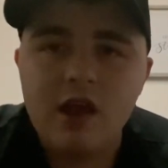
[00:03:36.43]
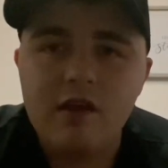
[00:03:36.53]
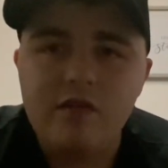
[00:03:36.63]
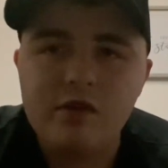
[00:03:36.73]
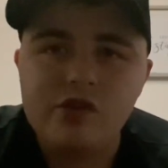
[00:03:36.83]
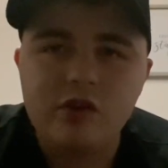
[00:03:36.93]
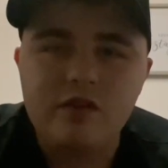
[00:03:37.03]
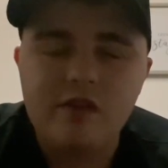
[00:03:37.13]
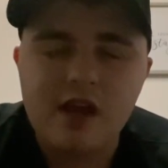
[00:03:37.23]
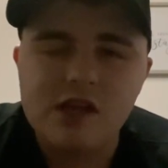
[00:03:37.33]
If you enjoyed
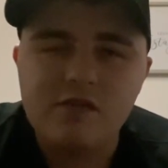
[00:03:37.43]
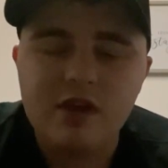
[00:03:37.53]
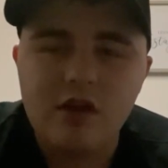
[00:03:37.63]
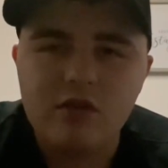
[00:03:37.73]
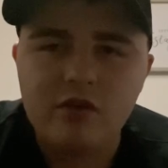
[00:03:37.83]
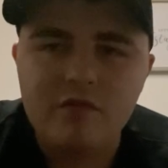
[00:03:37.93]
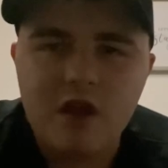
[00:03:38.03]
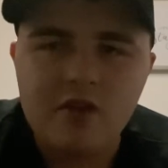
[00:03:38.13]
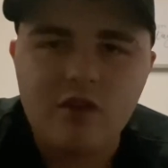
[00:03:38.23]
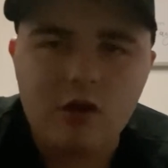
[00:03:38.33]
today's video, don't
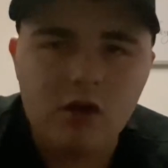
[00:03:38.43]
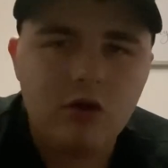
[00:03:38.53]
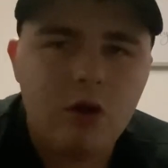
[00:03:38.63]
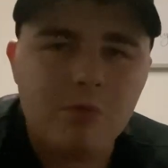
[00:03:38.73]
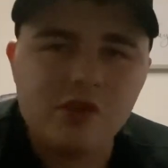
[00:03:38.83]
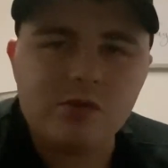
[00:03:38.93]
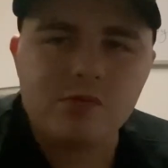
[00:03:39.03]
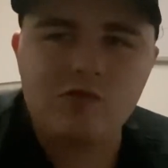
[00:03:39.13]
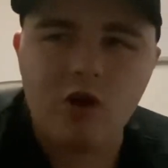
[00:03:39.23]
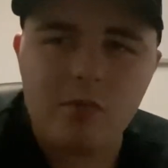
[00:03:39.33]
forget to like, comment,
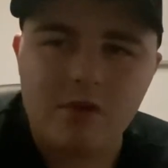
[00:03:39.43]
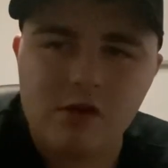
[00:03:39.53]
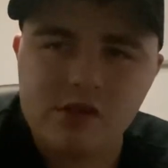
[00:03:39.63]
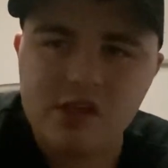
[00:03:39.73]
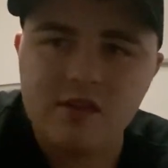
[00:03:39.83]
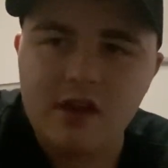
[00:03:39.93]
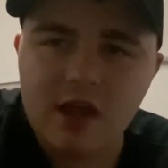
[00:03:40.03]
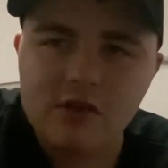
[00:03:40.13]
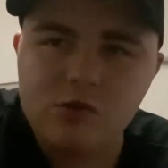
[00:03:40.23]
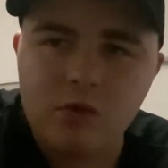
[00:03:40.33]
subscribe, and I'll see you in the
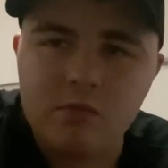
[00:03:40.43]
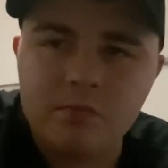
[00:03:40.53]
next one.